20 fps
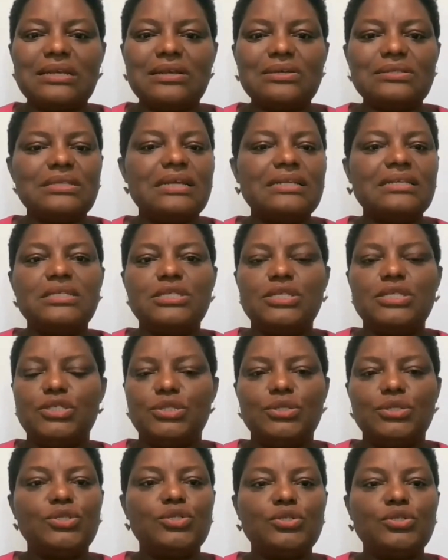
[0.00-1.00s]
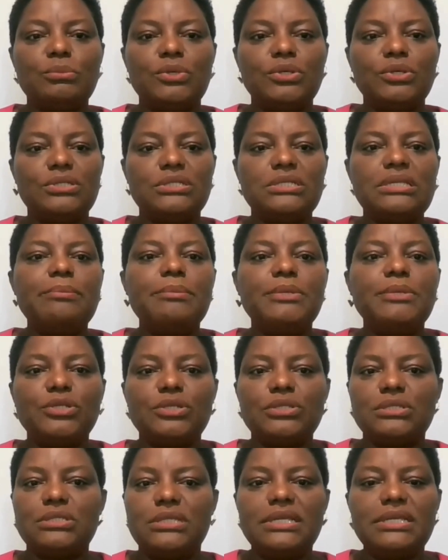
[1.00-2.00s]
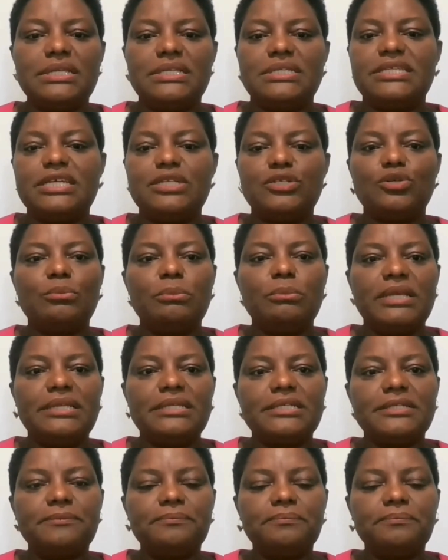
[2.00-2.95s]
I was like, this is just too much. Let me just take the settlement.